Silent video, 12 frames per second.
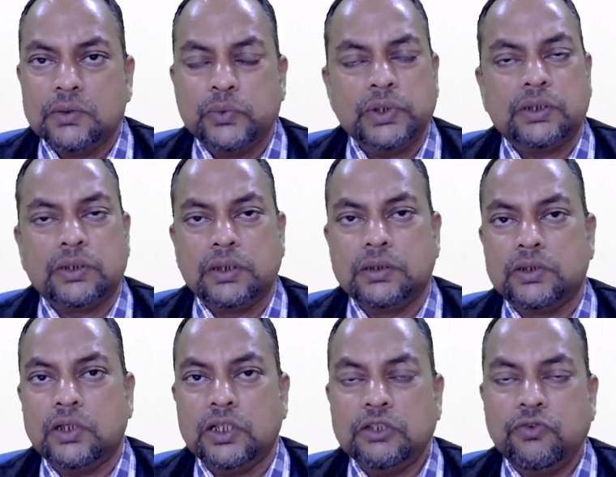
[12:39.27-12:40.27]
with
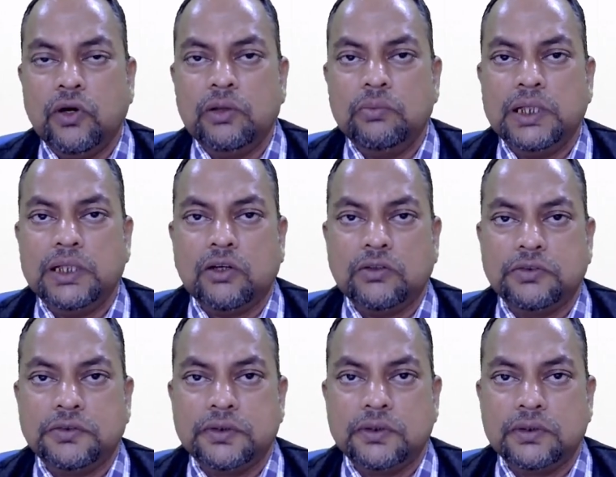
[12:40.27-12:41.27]
the evolvement of
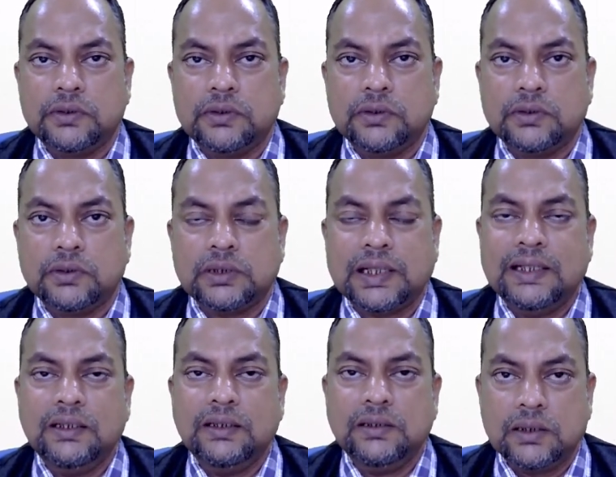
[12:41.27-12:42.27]

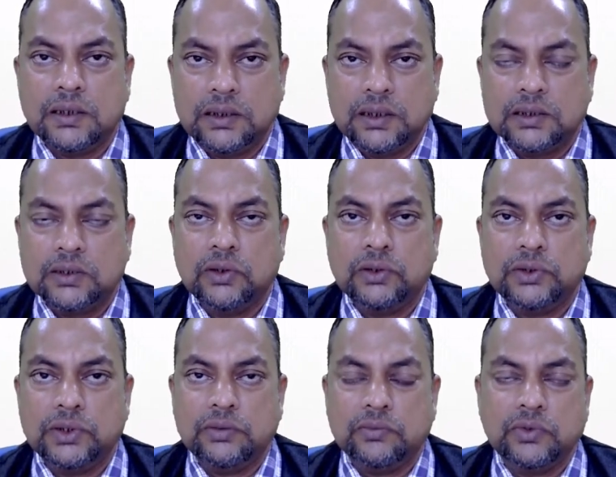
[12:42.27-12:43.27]
science and
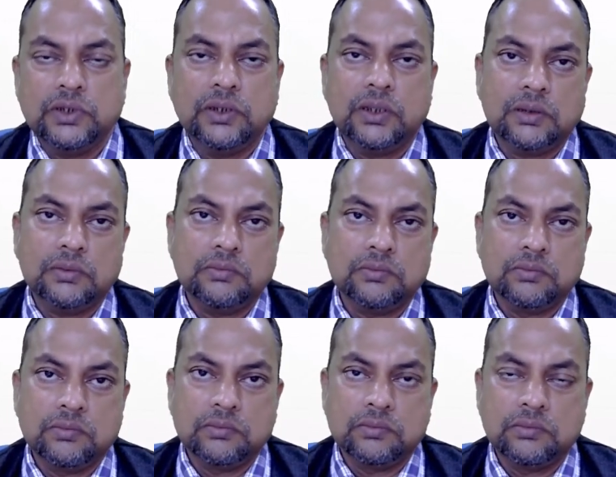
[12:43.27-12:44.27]
technology, with the
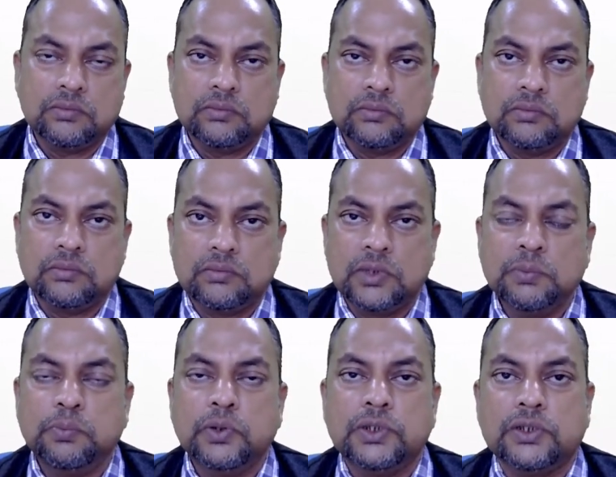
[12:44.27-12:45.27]

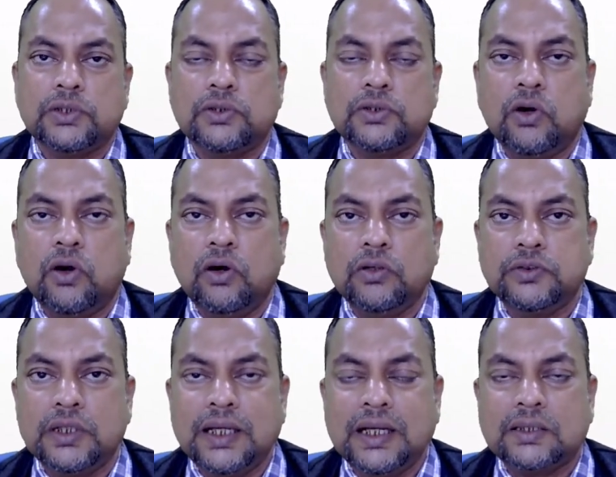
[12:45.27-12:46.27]
impositions of
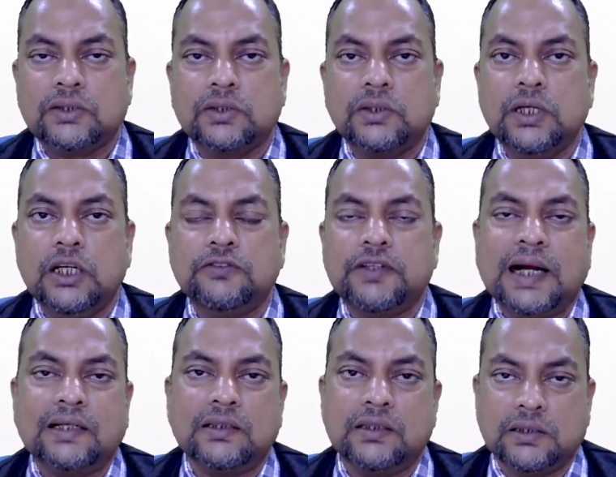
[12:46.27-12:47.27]
external
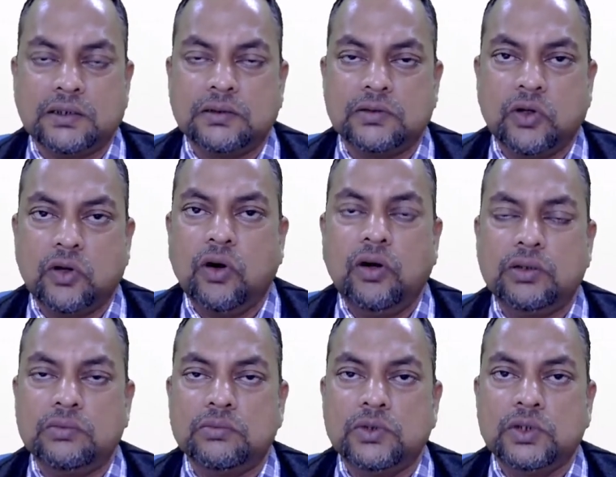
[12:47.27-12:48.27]
factors
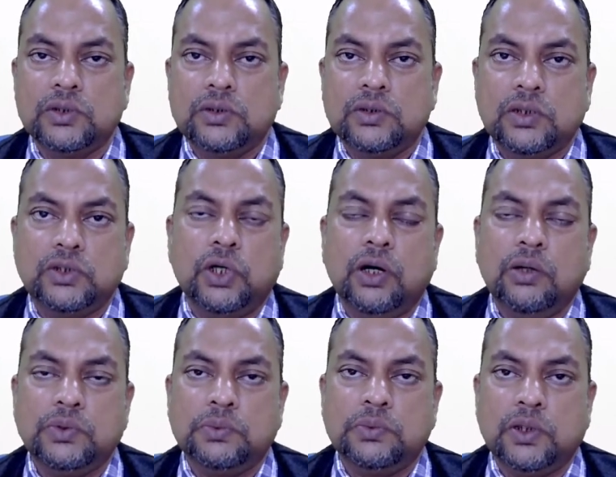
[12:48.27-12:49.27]
on the
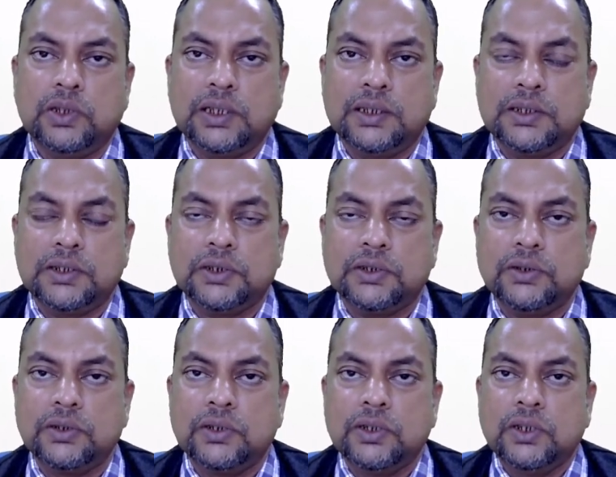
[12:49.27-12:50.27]
jobs of the
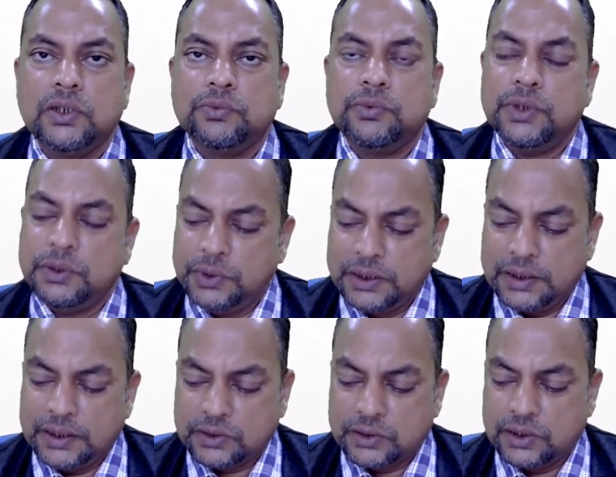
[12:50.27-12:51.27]
organizations, we
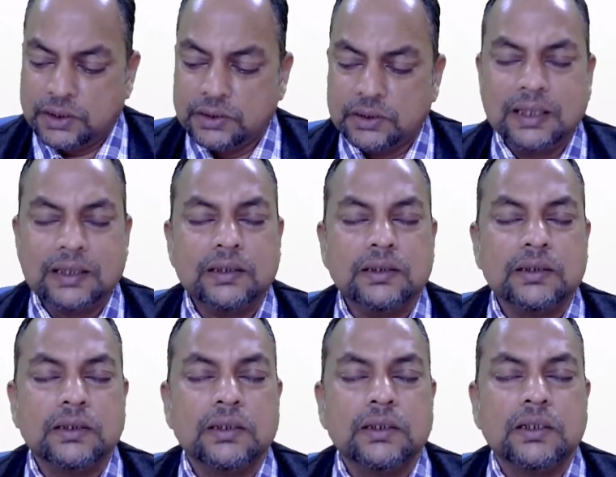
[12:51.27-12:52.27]
witnessed that